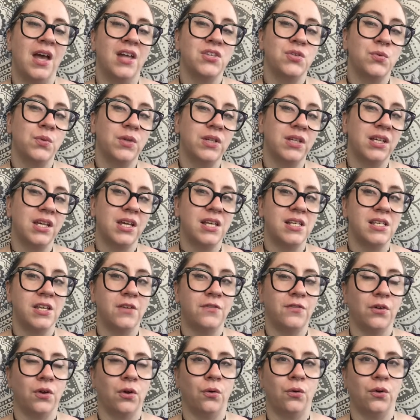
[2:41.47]
It's really easy
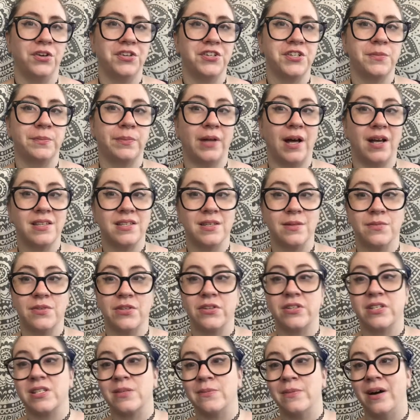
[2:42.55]
for Orange Blossom
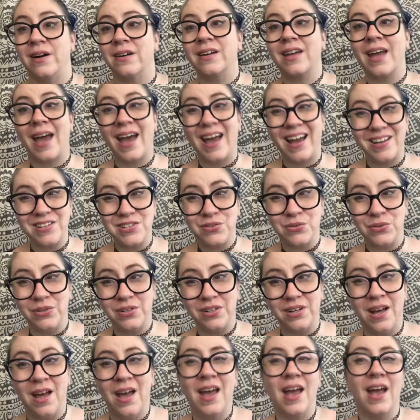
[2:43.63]
to smell casual.